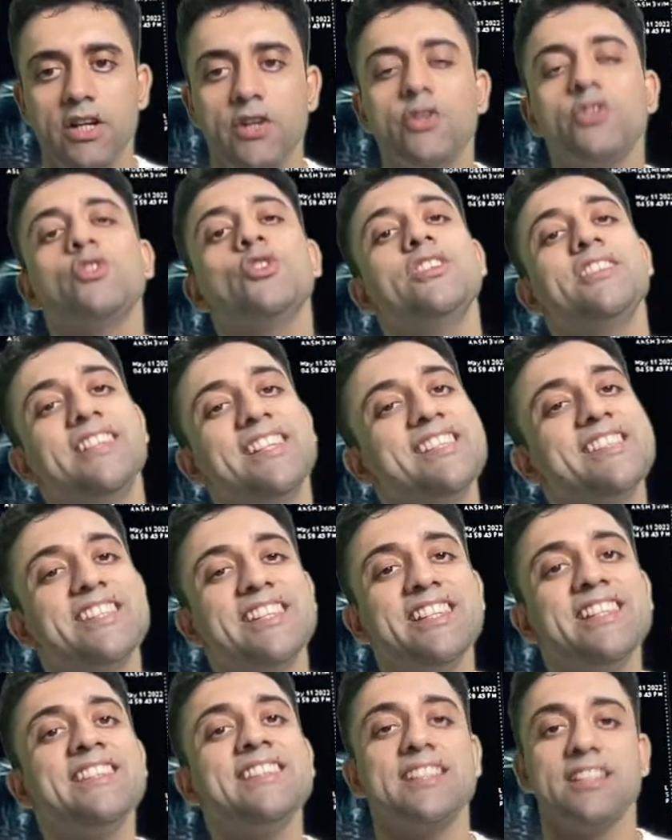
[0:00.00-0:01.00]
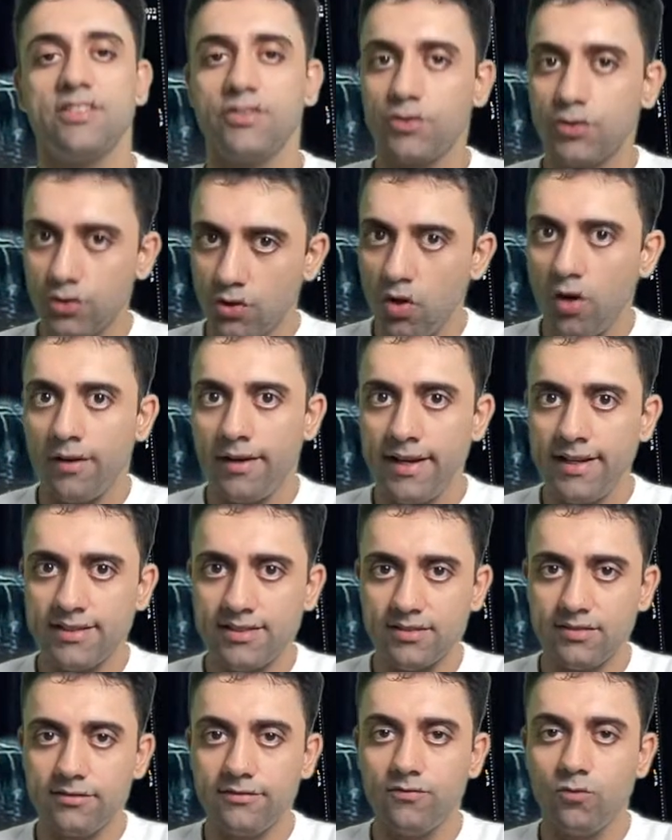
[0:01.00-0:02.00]
So this is
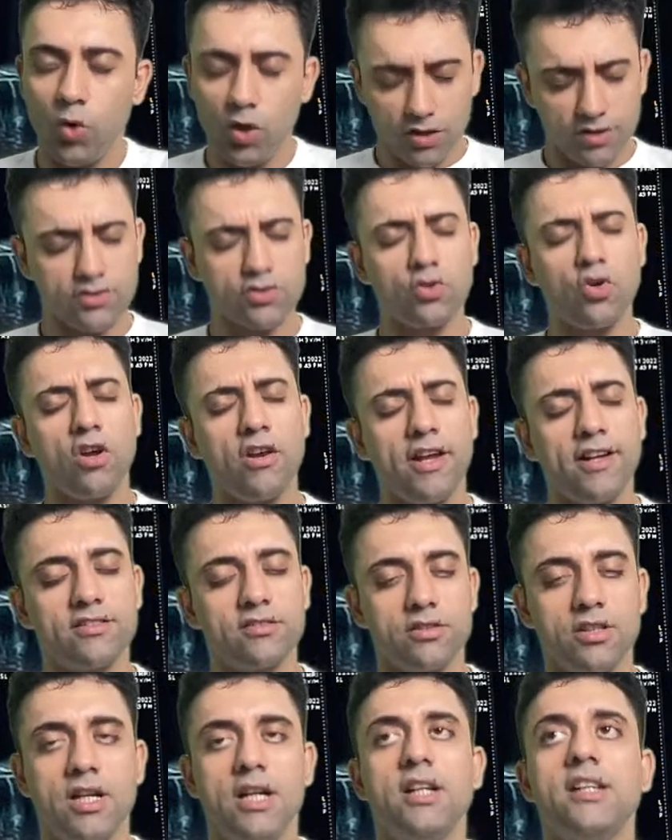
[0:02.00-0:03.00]
Scolex. What is Scolex?